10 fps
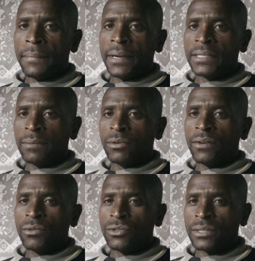example of
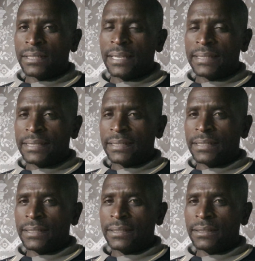a question like that
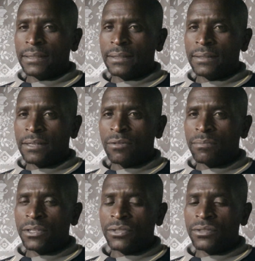on
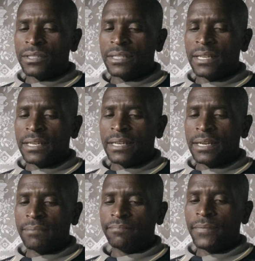comprehension is like,
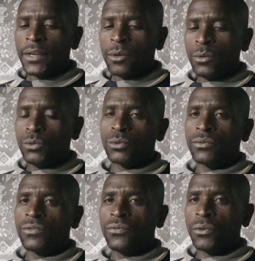which one
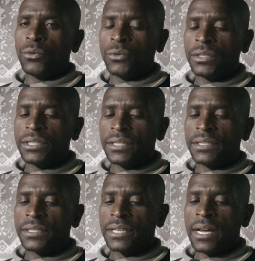of the following
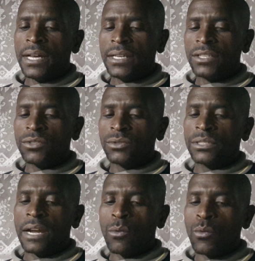is
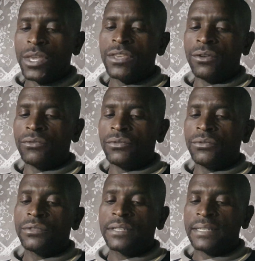not a way of
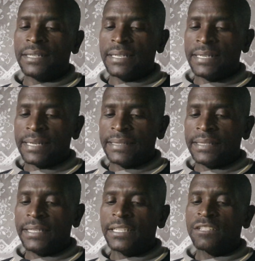using
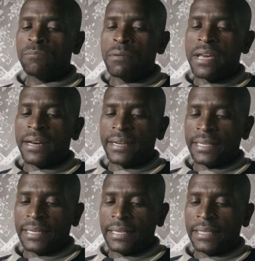energy
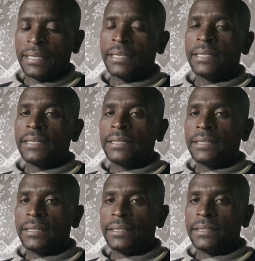sparingly?
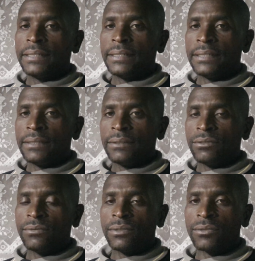
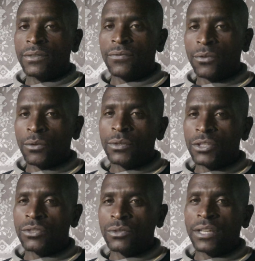One of the following
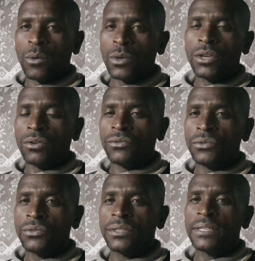is not a way of
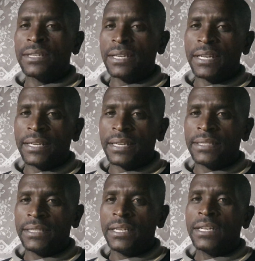using
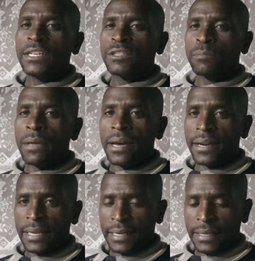energy
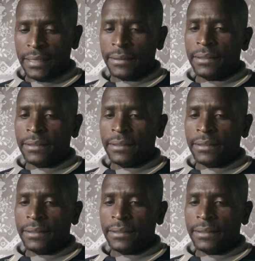sparingly.